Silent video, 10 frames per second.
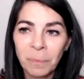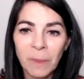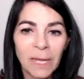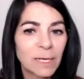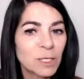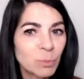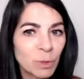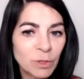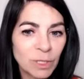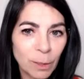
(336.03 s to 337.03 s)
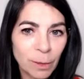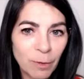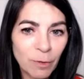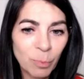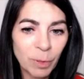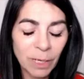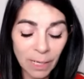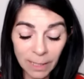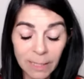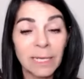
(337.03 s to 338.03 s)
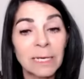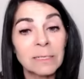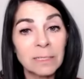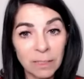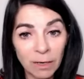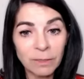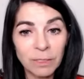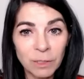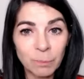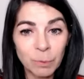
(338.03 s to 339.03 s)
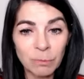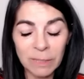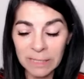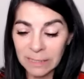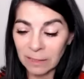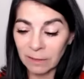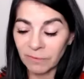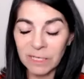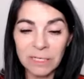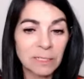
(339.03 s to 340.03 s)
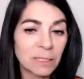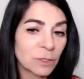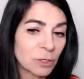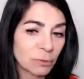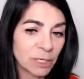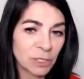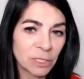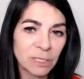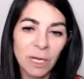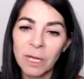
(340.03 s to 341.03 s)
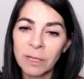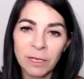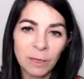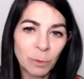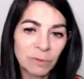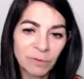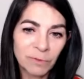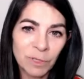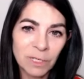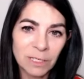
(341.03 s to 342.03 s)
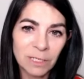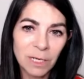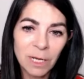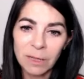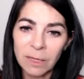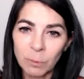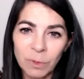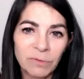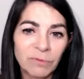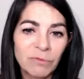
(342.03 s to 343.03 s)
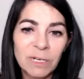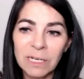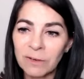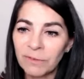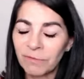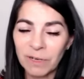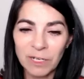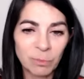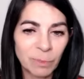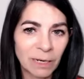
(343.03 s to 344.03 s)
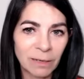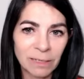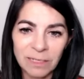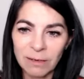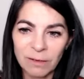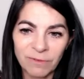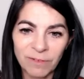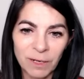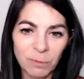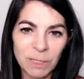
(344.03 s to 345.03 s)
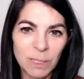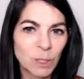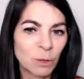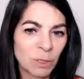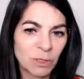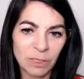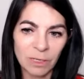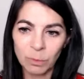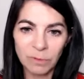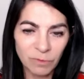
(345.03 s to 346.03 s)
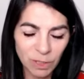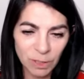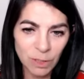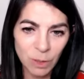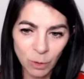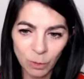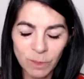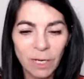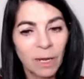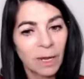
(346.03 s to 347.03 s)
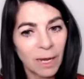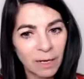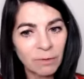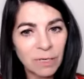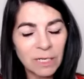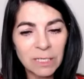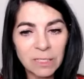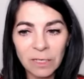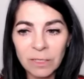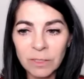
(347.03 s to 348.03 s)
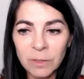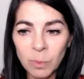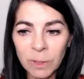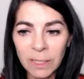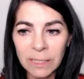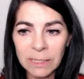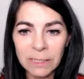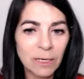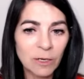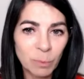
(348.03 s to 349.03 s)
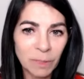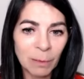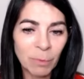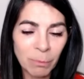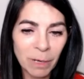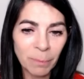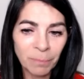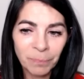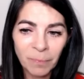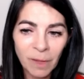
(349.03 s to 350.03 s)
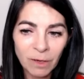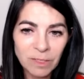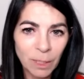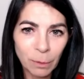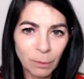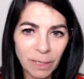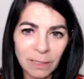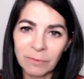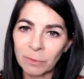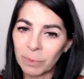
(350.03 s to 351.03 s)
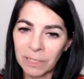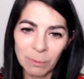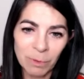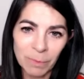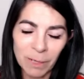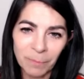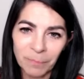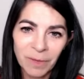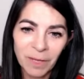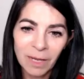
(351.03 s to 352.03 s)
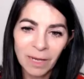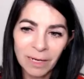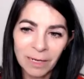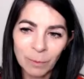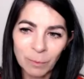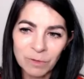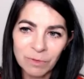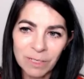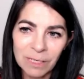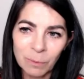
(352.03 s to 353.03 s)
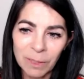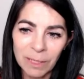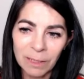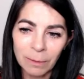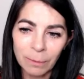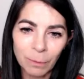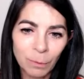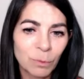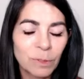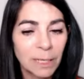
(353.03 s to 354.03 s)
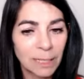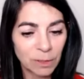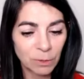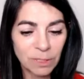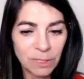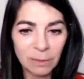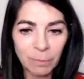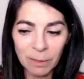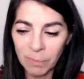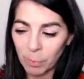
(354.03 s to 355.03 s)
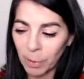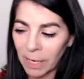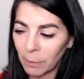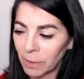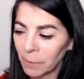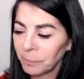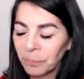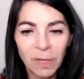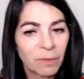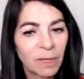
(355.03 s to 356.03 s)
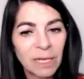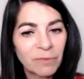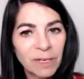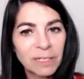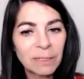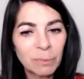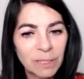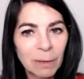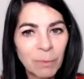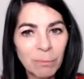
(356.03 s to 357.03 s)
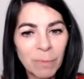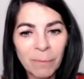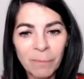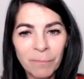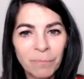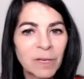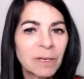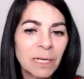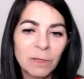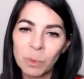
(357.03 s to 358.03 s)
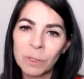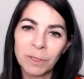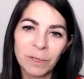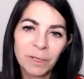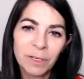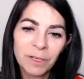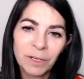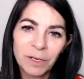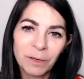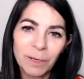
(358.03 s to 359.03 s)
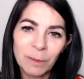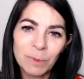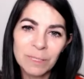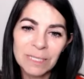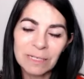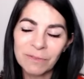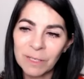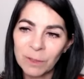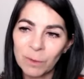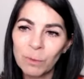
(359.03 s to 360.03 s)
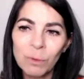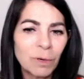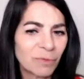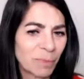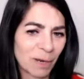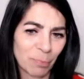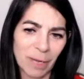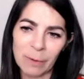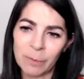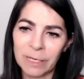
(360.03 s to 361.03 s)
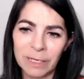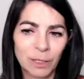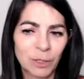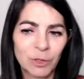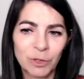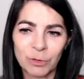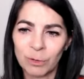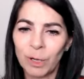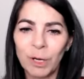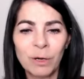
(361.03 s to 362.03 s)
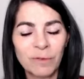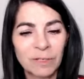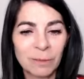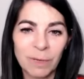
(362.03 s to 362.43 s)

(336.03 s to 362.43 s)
exposure therapy. And I then started to put myself into situations that I would have avoided, that would have really freaked me out and terrified me so much that I would have just stopped. And it really started when I decided to become a mum, because I thought I'd never become a mum. And that was really when I thought, as you said, about my power, that if I didn't become a mum, then they'd won. I was giving all of my power and control over to them, and